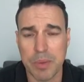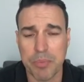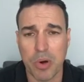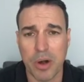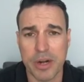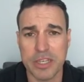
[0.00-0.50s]

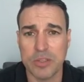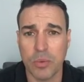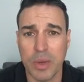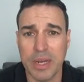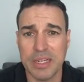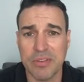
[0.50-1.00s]
priorities
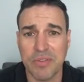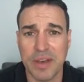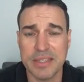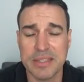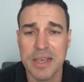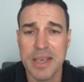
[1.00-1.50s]
that we need to
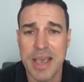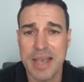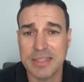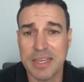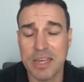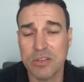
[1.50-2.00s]
face
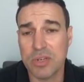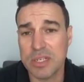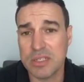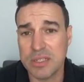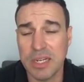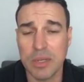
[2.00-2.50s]
as a country
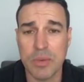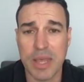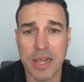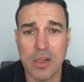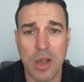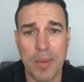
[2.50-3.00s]
is dealing with
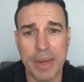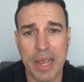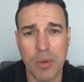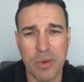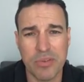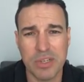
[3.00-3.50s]
our climate.
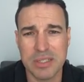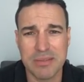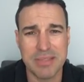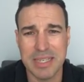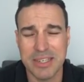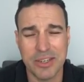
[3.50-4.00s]
However,
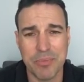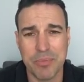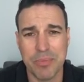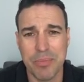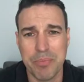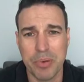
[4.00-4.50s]
you know,
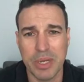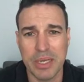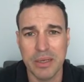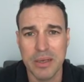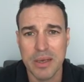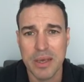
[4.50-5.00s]

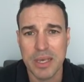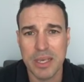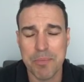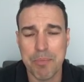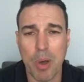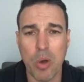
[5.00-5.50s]
putting
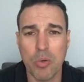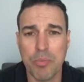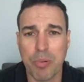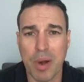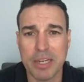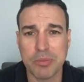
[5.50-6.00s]
your
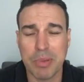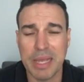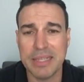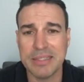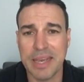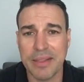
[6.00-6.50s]
bold, brash
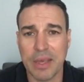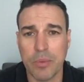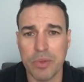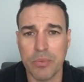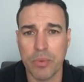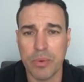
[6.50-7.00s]
plans out there
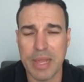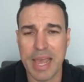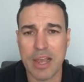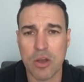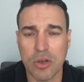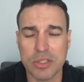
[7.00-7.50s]

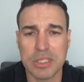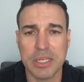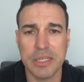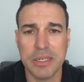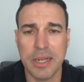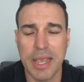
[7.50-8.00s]
without
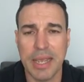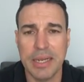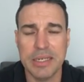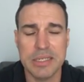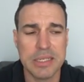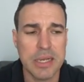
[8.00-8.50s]
costing
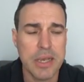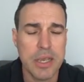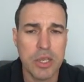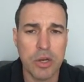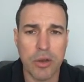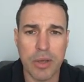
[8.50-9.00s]
and
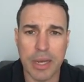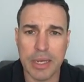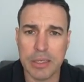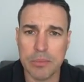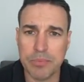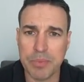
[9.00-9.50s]

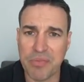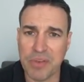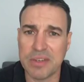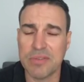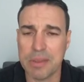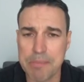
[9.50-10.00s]

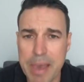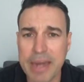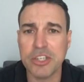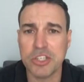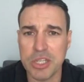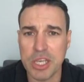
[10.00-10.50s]
effectively
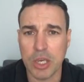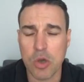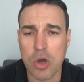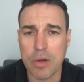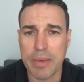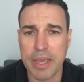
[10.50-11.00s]
managing the
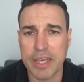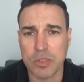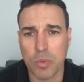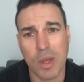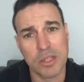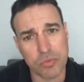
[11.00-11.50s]
economy
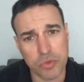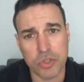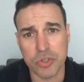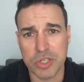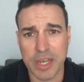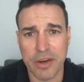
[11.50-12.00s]
as well as
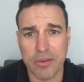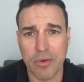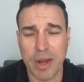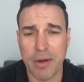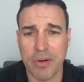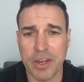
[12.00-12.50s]
reducing
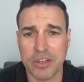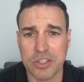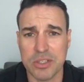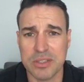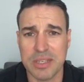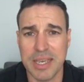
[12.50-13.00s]
our
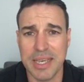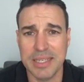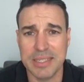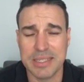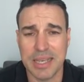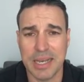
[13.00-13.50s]
reductions
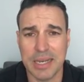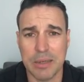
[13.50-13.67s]
is,